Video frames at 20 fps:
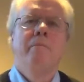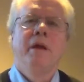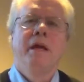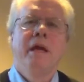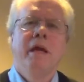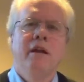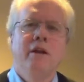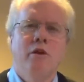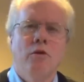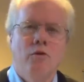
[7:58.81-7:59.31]

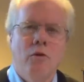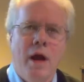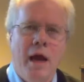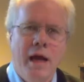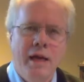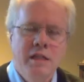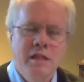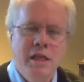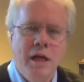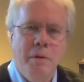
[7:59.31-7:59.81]
begin to
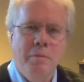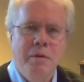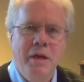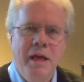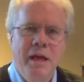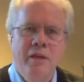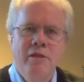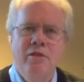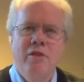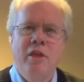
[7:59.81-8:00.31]
rise up
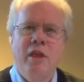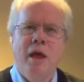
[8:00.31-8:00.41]
in